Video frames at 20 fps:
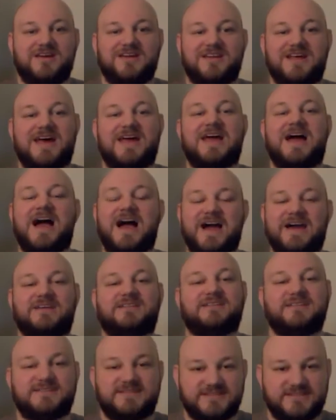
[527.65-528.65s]
and I
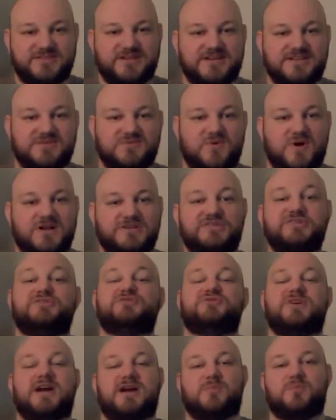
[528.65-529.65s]
highly suggest
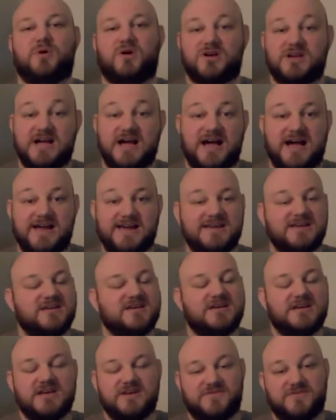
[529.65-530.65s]
watching Dragon Ball Kai
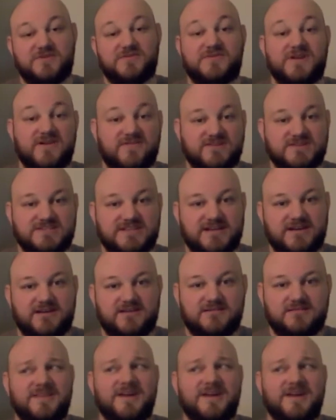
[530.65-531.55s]
if you've never seen it.